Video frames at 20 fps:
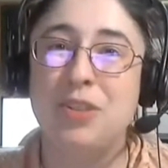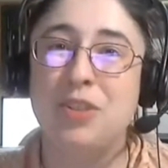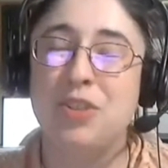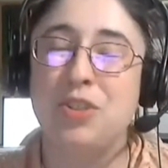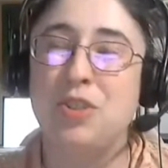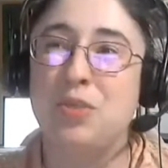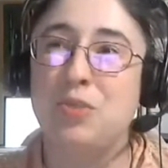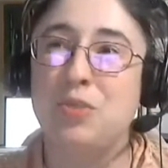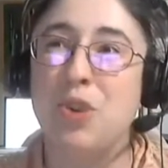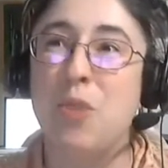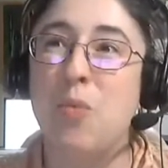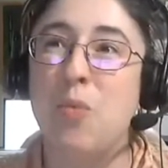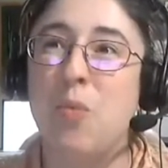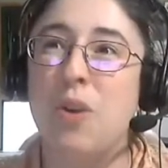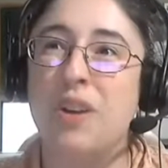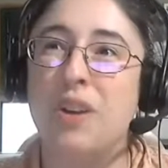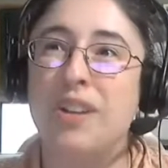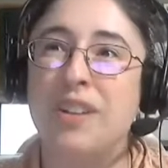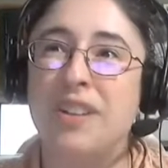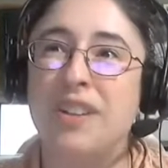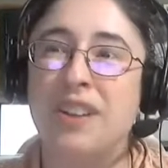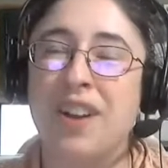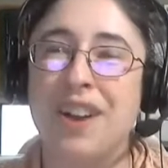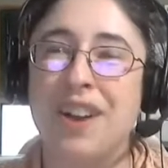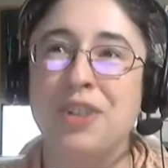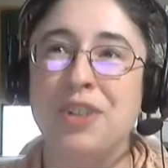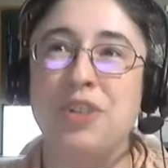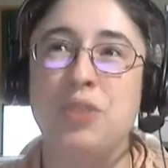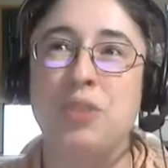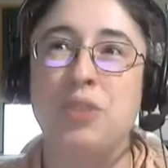and you don't want a
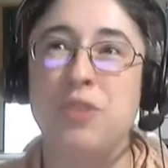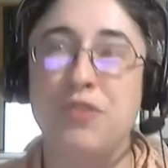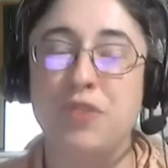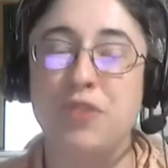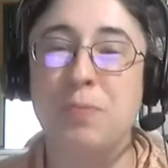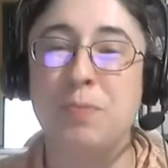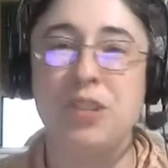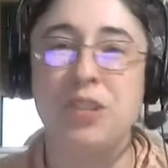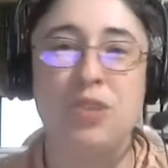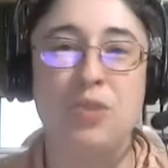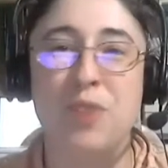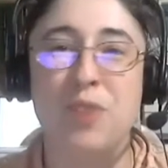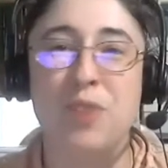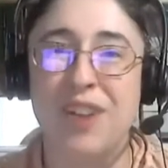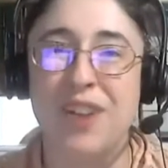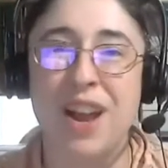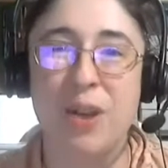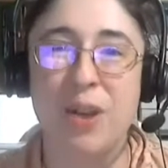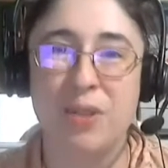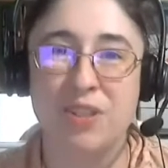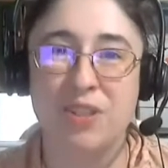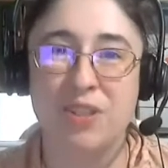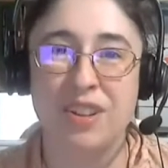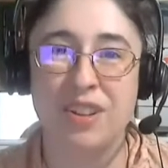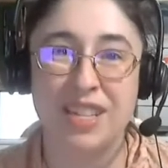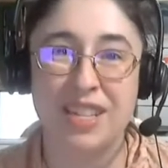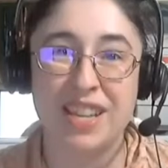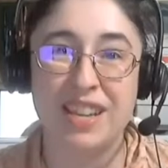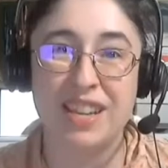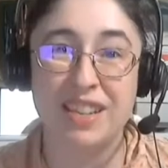costume you've spent 200 hours on
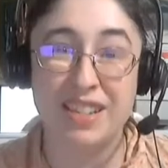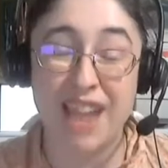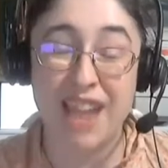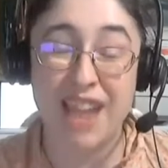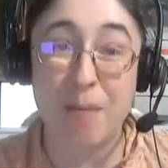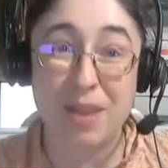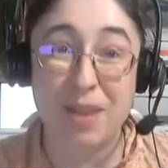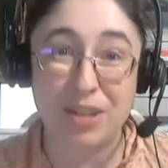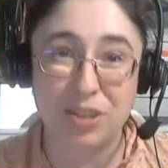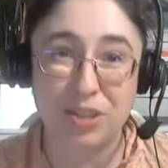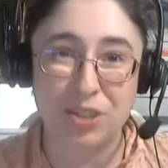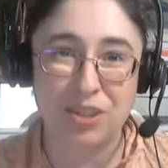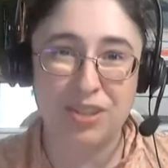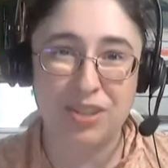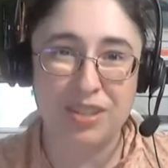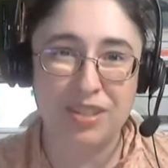to get damaged.